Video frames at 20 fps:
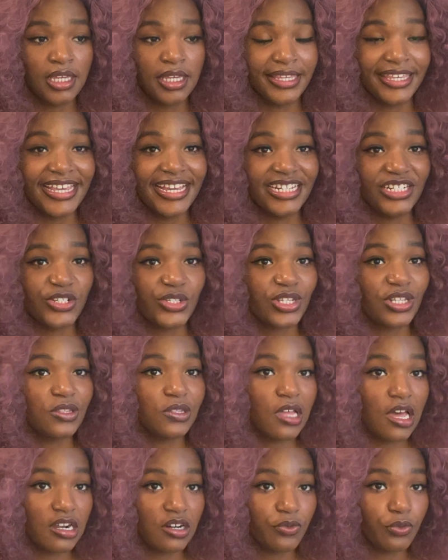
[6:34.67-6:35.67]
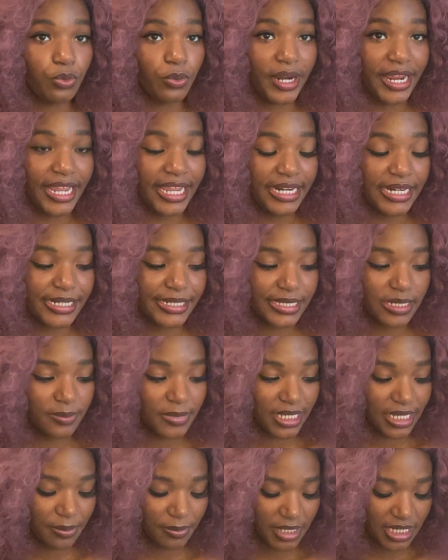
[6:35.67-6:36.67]
yeah, just a lot of rain or
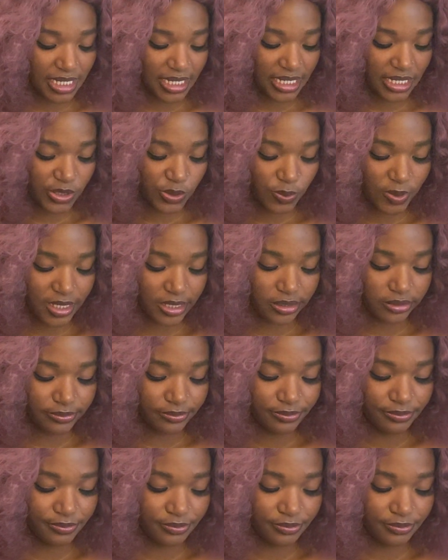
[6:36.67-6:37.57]
something I'm getting as well.